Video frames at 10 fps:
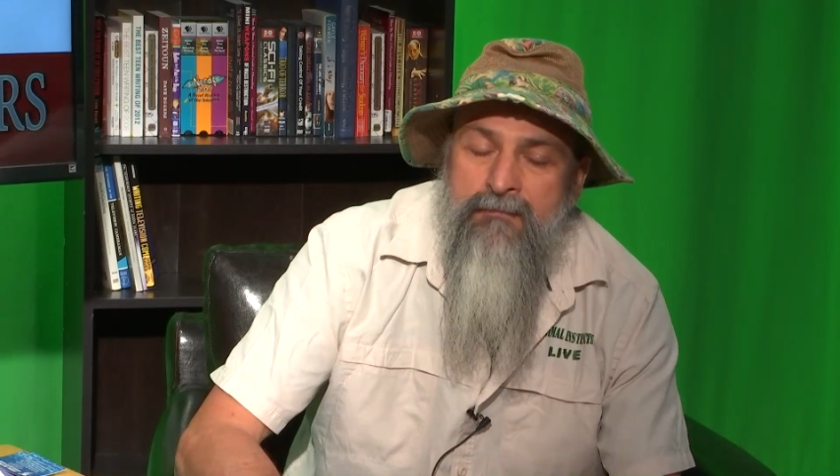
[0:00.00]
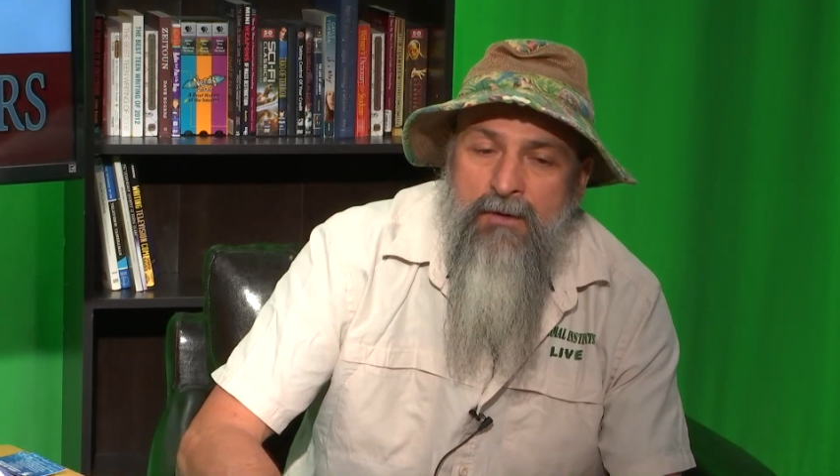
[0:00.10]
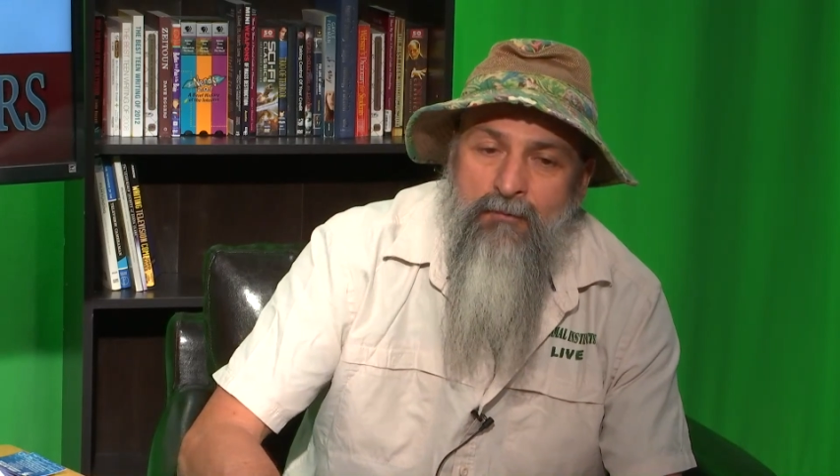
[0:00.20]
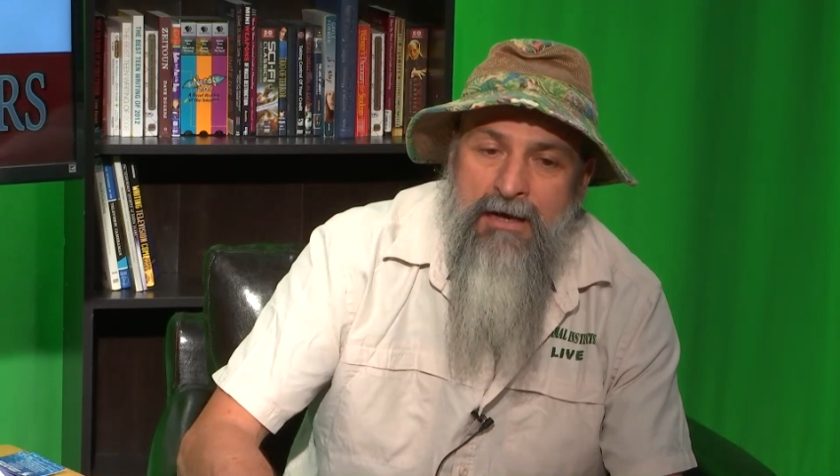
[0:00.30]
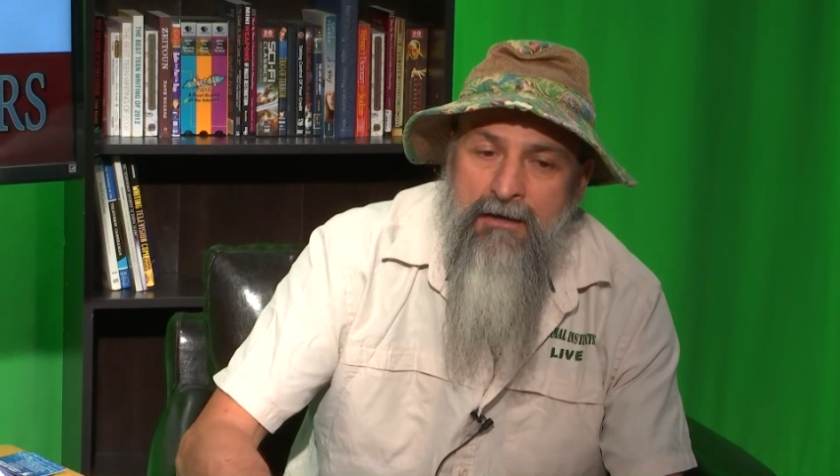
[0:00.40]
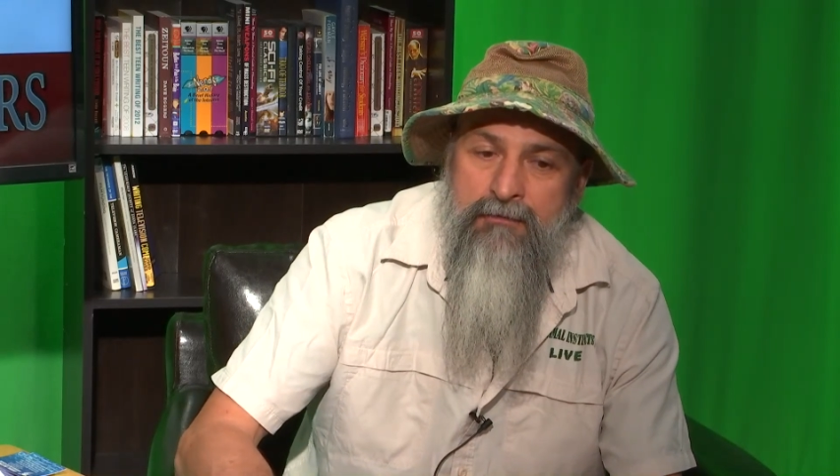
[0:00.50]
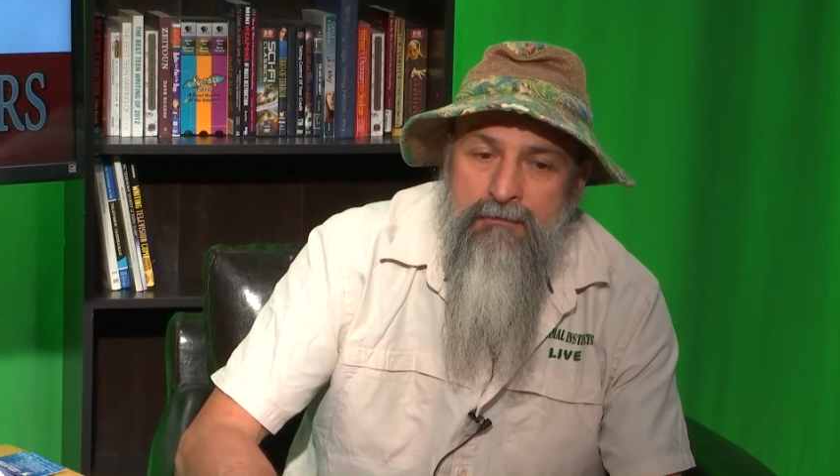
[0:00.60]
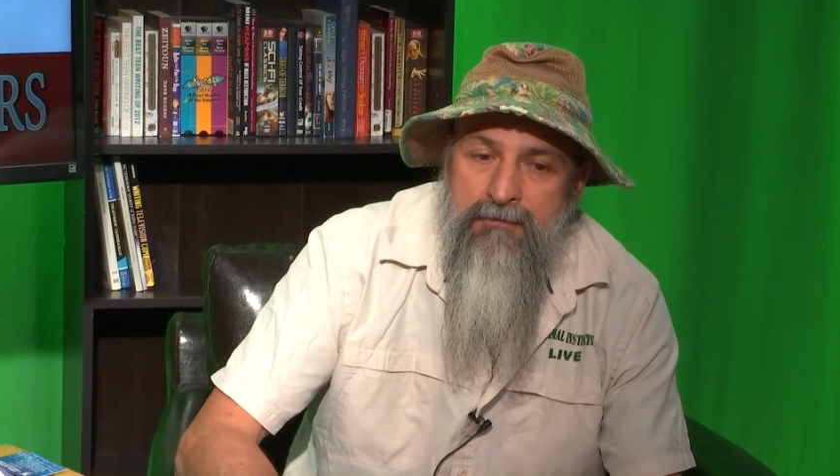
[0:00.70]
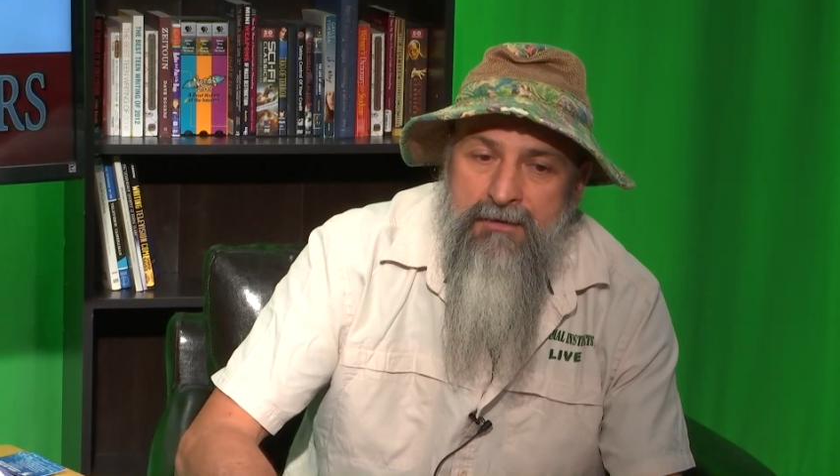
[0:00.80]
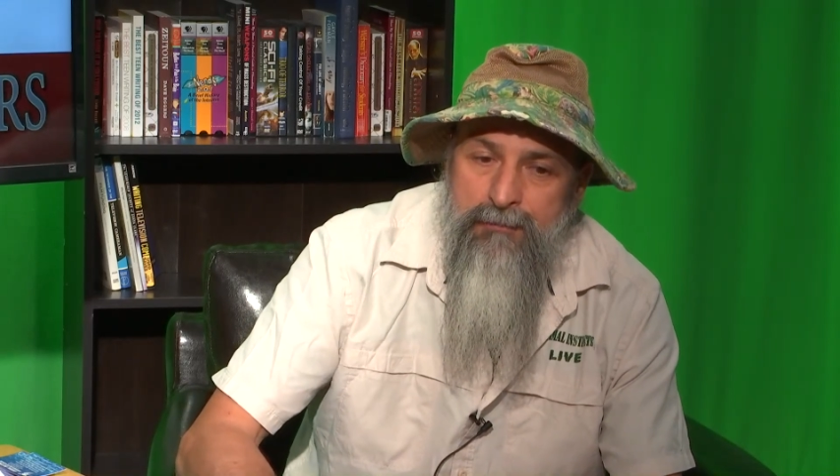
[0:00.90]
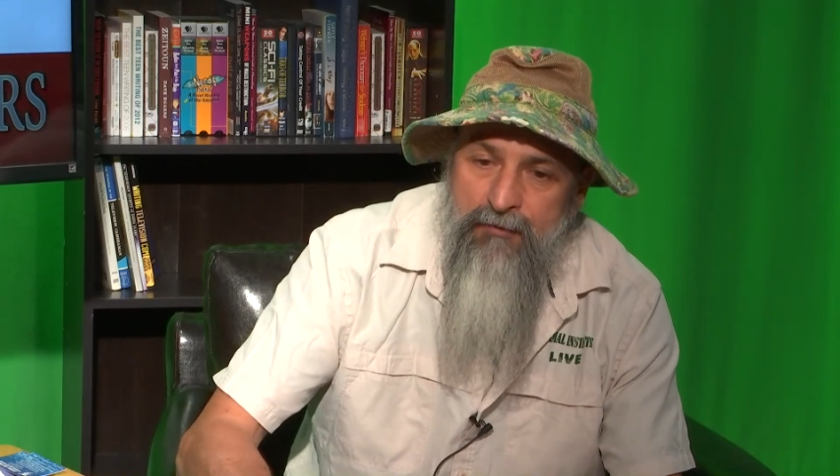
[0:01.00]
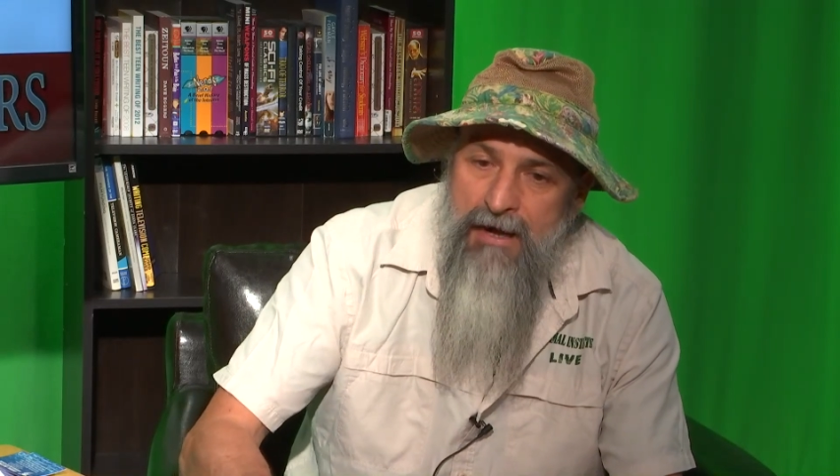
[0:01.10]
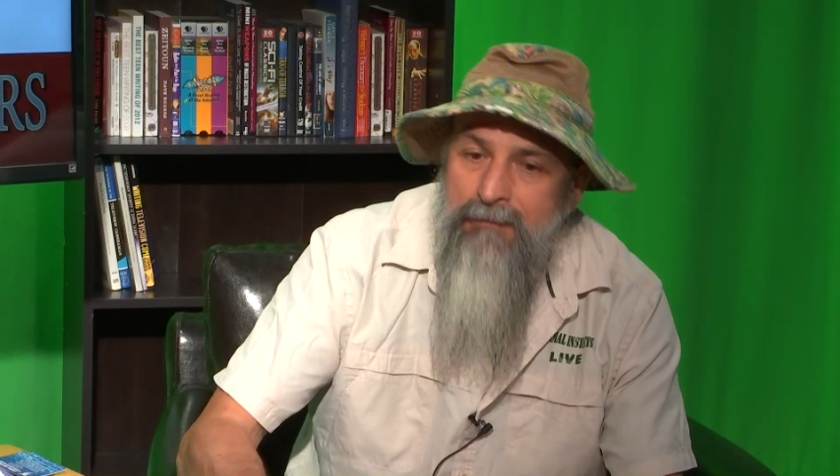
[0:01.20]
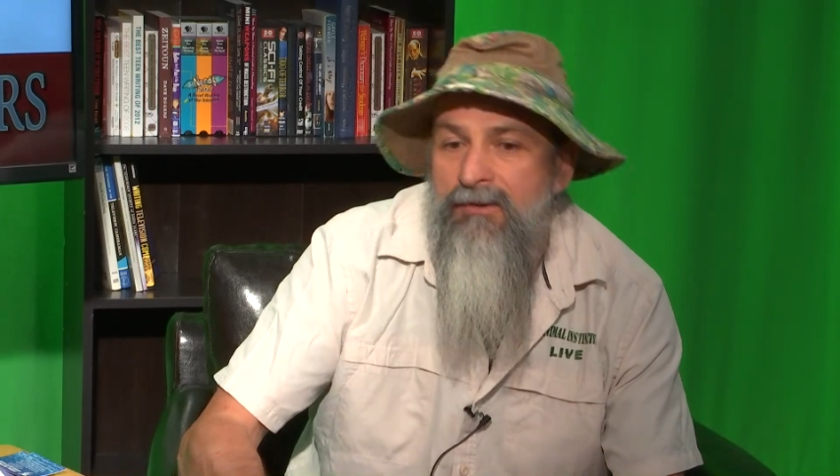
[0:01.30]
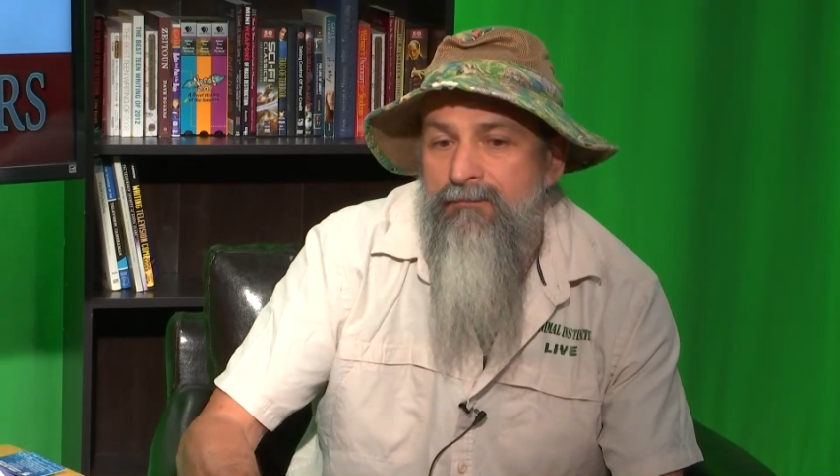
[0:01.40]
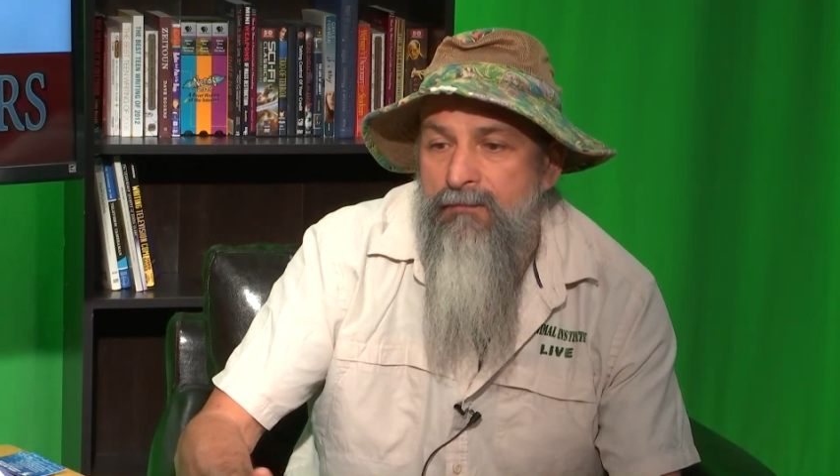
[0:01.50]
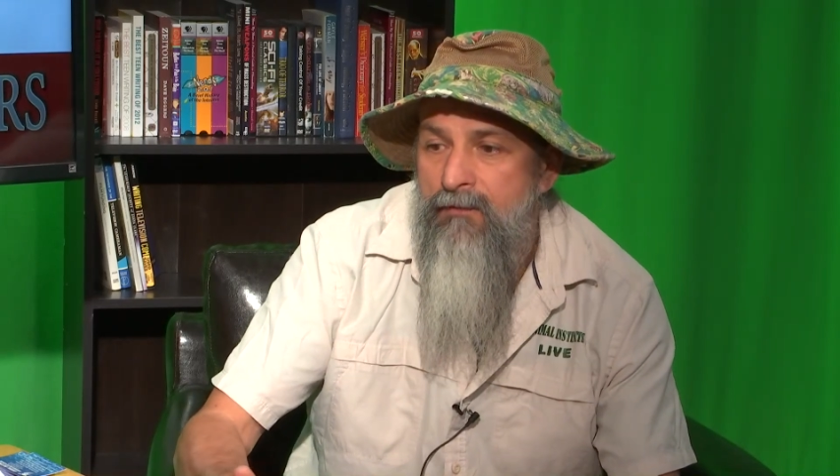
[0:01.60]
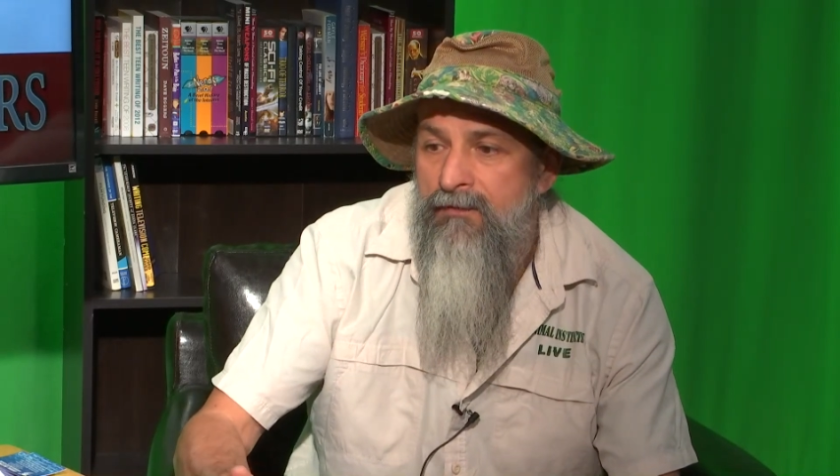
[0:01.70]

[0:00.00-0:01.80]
Well, the problem